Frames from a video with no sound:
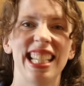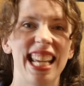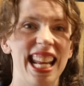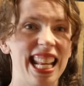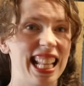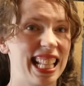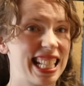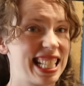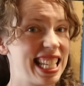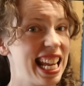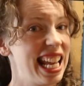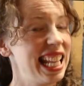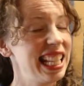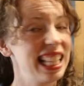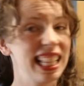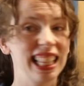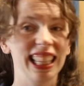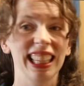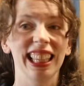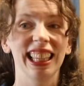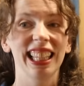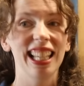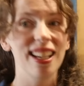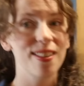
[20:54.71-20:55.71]
20th
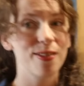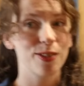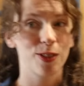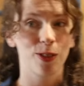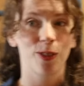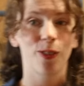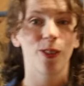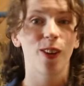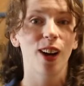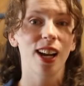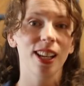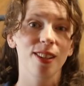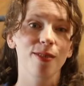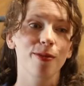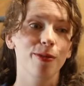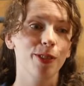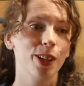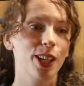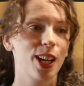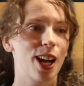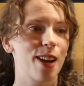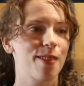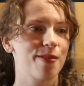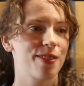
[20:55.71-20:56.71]
didn't lift one
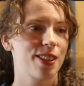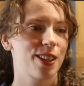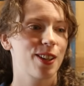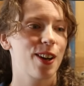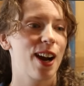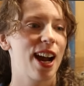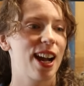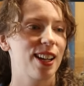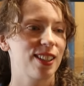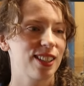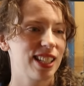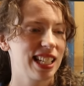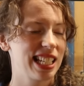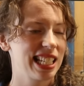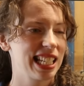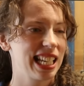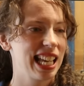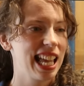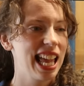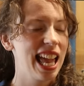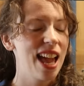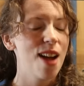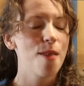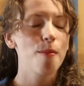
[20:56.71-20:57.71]
foot off the
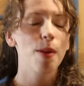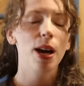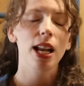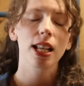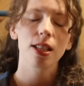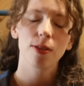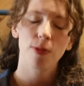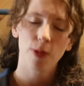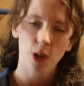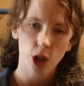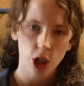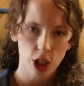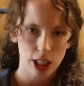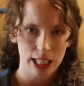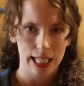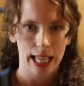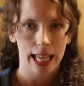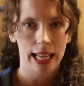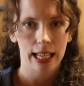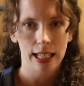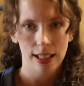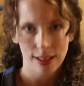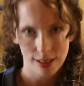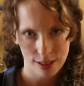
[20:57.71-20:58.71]
ground. But it's first
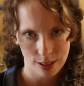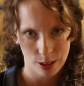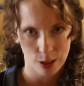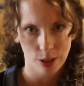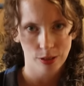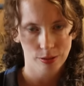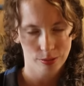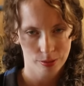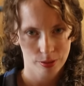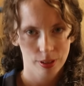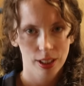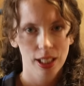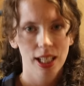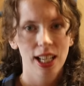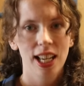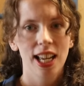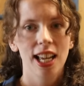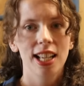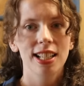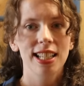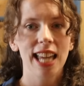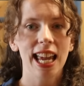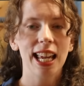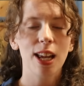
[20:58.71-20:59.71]
night, so
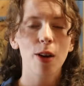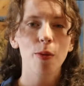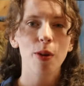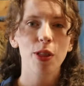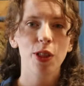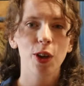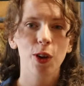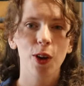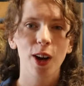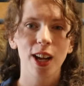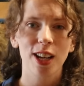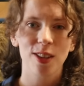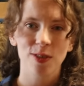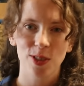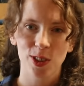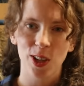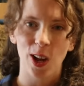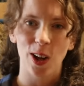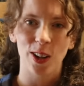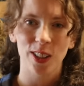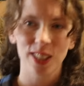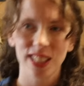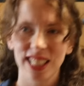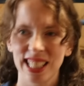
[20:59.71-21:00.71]
take it with a grain of
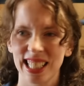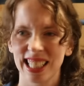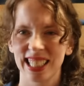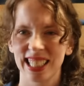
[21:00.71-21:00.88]
salt.